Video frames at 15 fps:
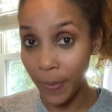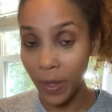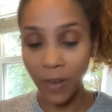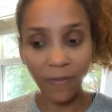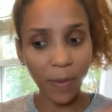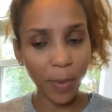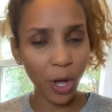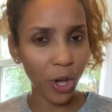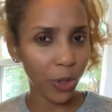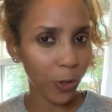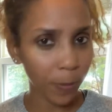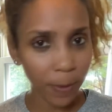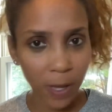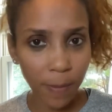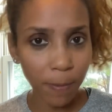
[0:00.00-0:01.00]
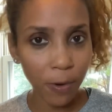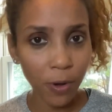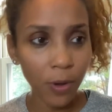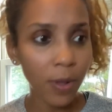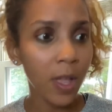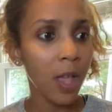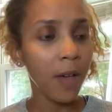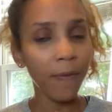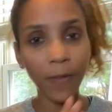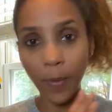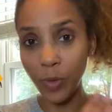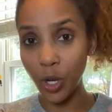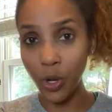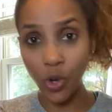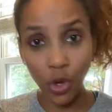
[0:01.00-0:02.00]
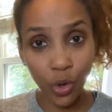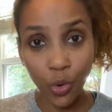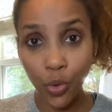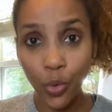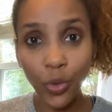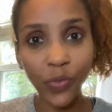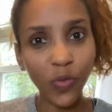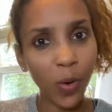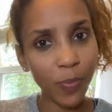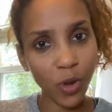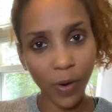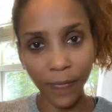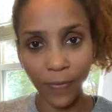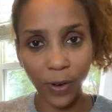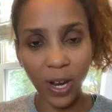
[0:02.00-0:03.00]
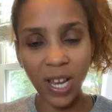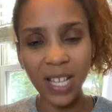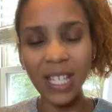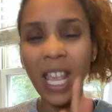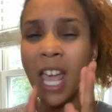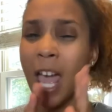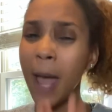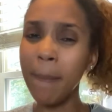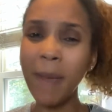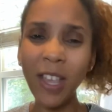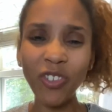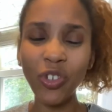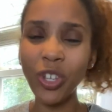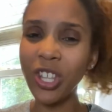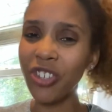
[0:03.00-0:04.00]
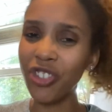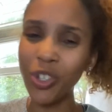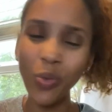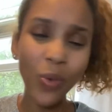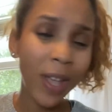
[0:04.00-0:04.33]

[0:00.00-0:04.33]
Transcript: from other people, from the news, from your friends, and make sure that you